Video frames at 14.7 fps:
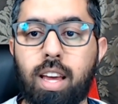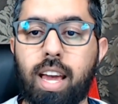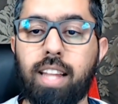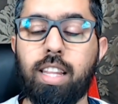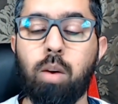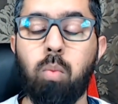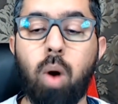
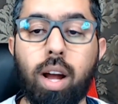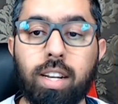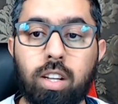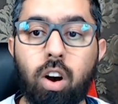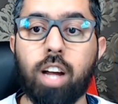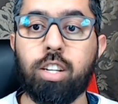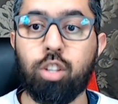and they
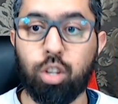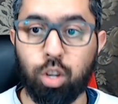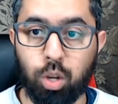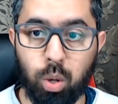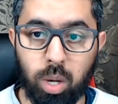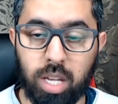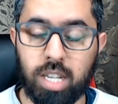want God to
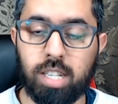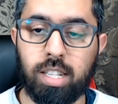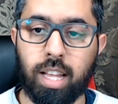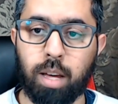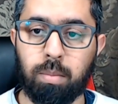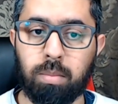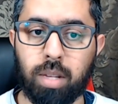cure
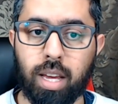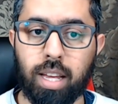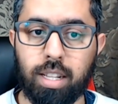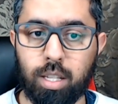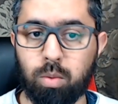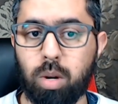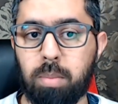them,
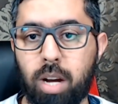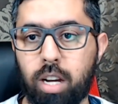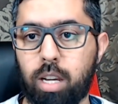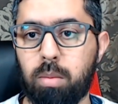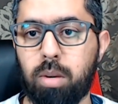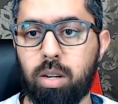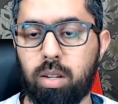right? This is what I'm
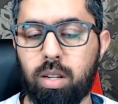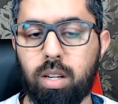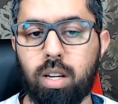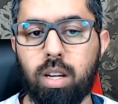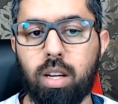talking about.